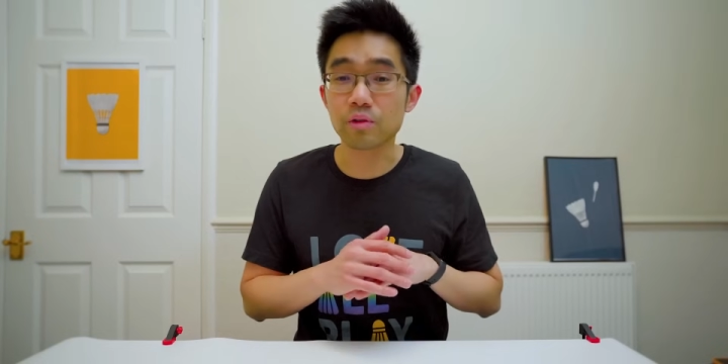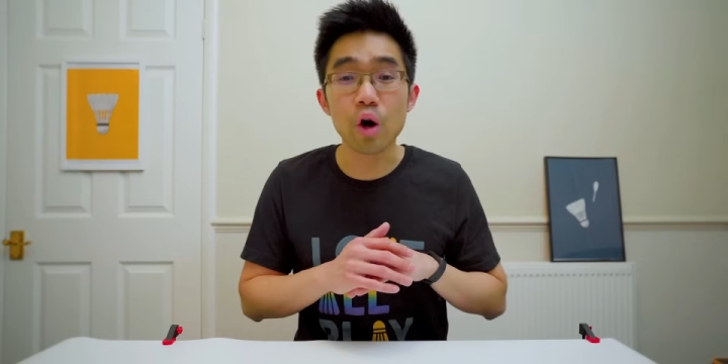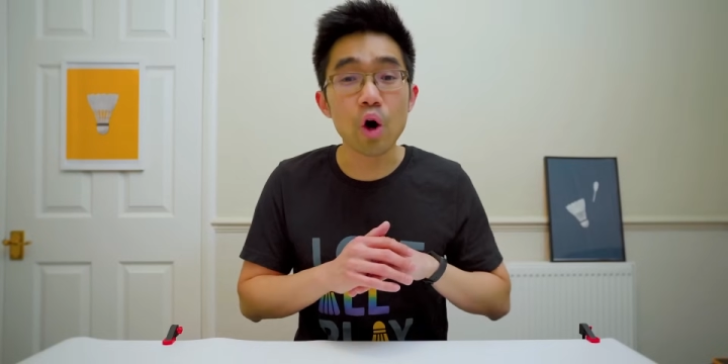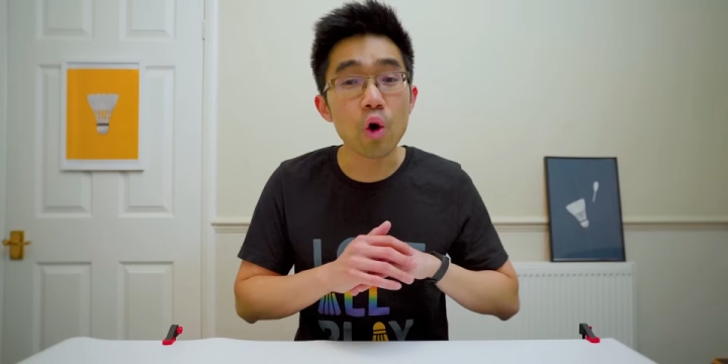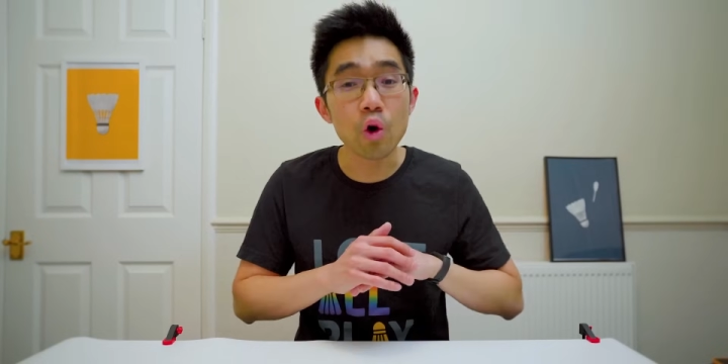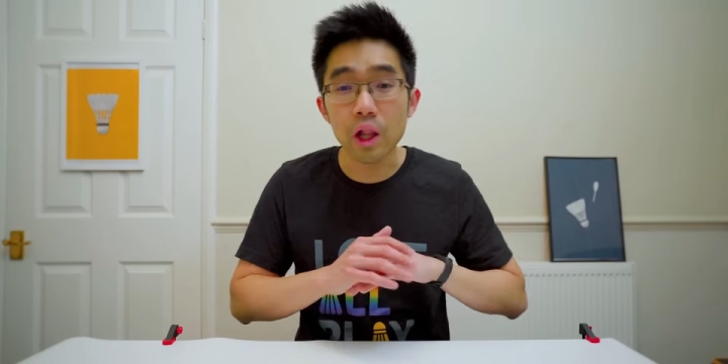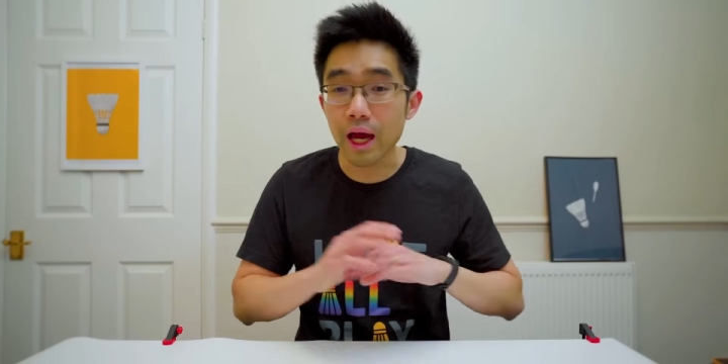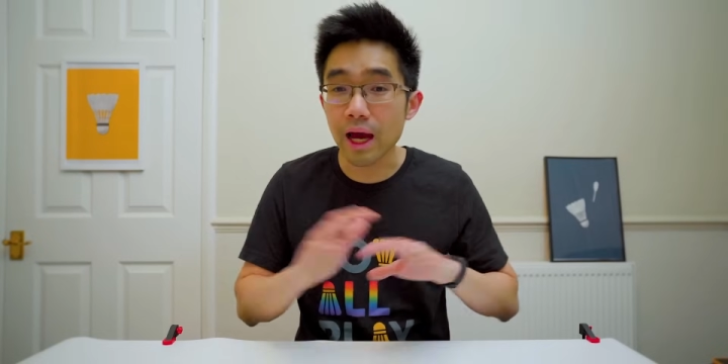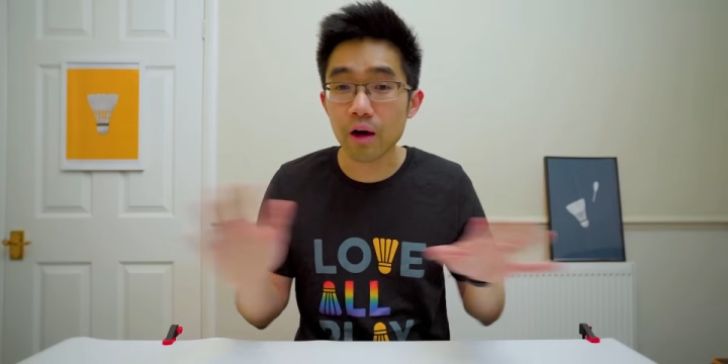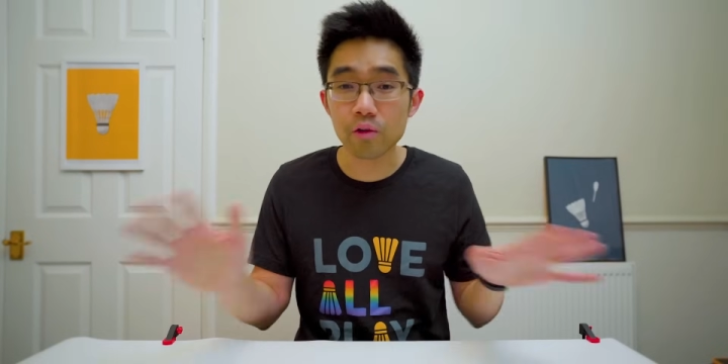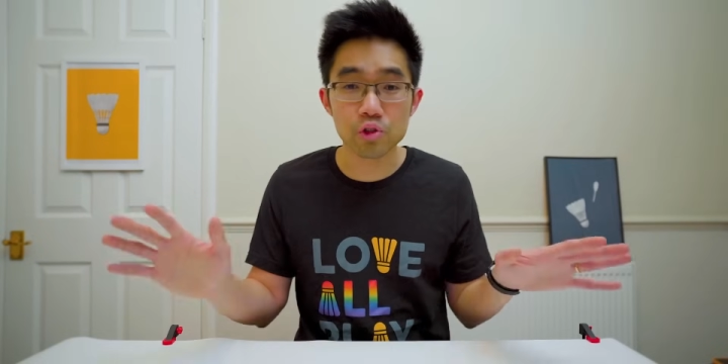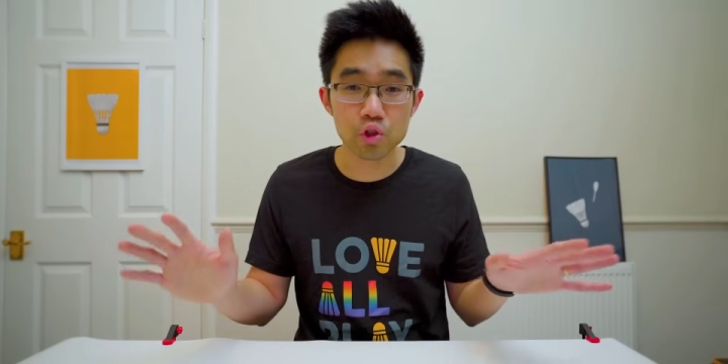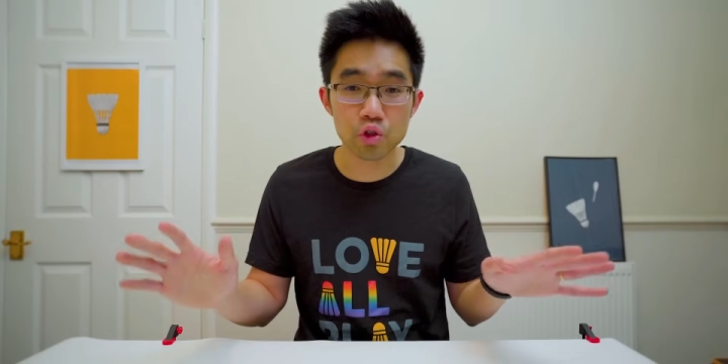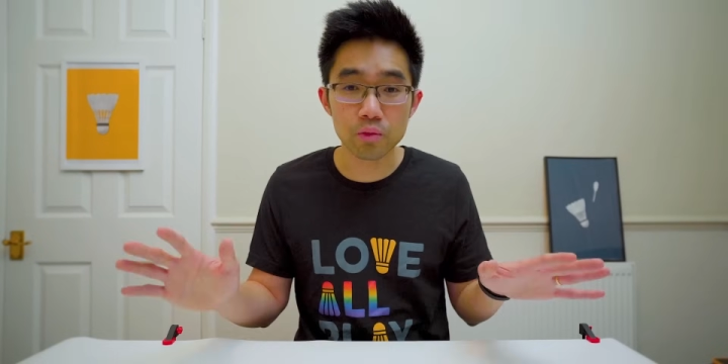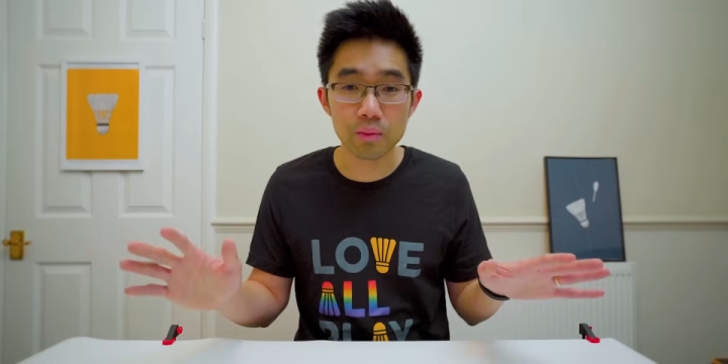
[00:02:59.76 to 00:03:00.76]
all
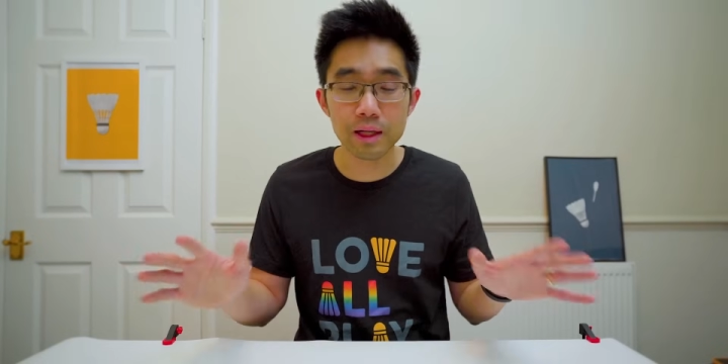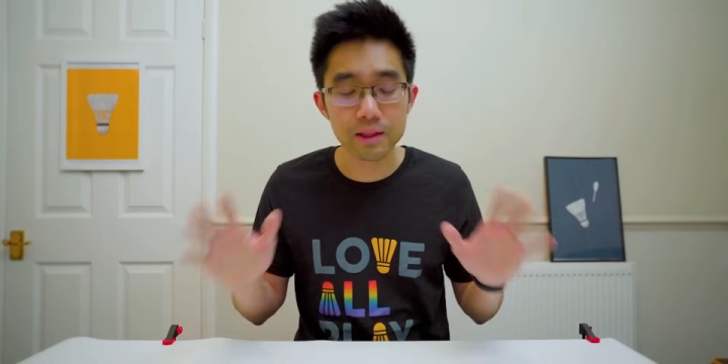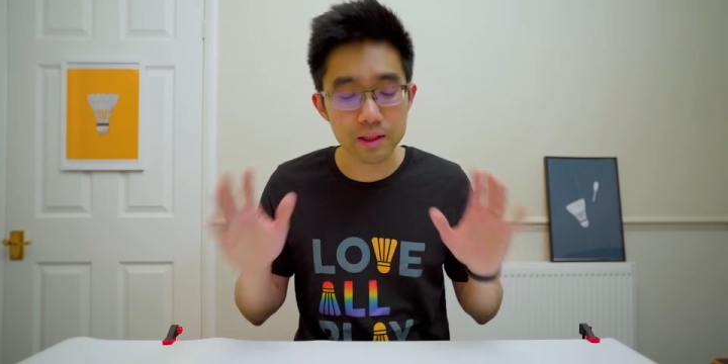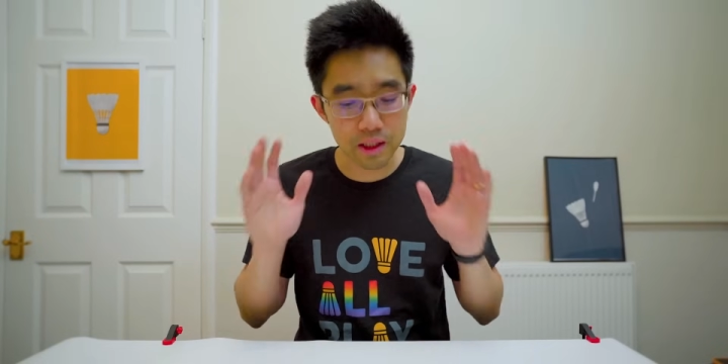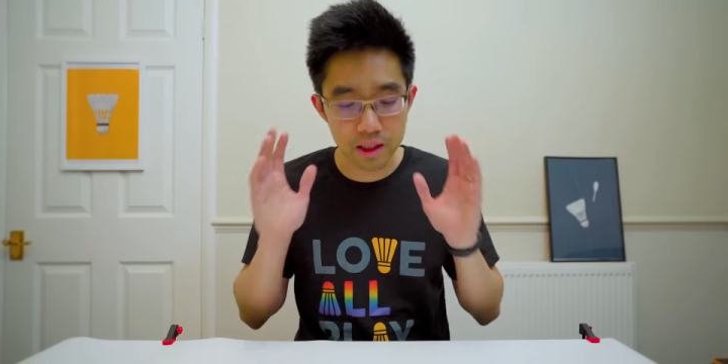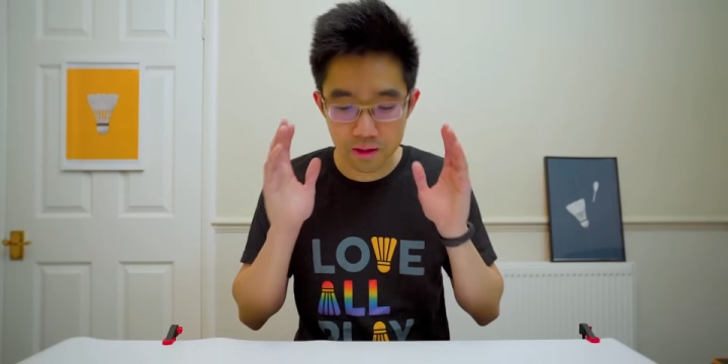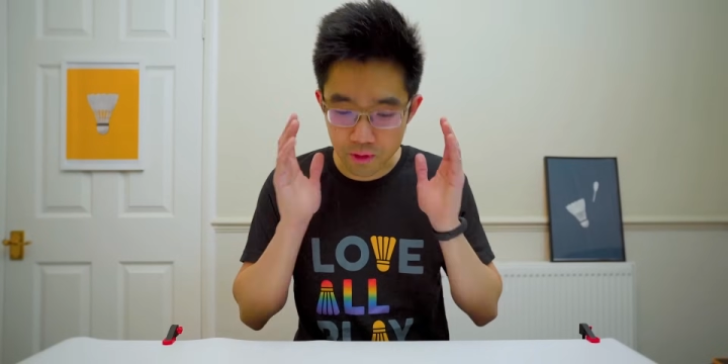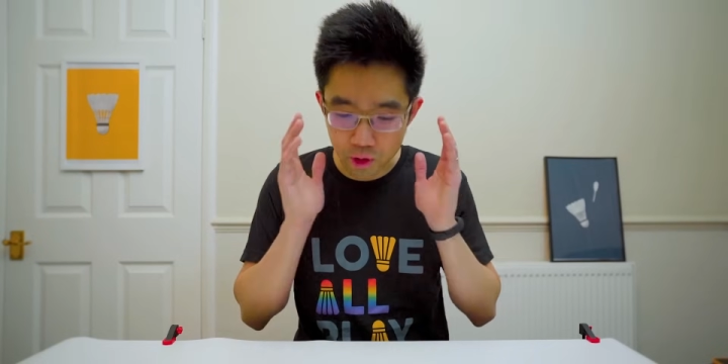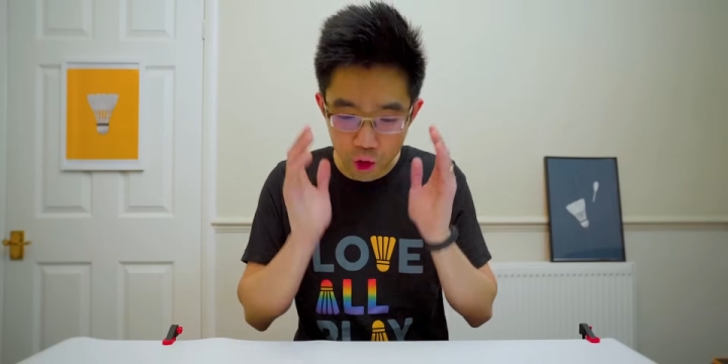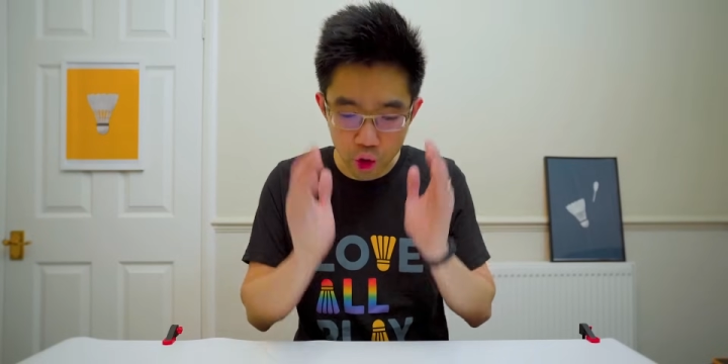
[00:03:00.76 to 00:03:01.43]
out durability,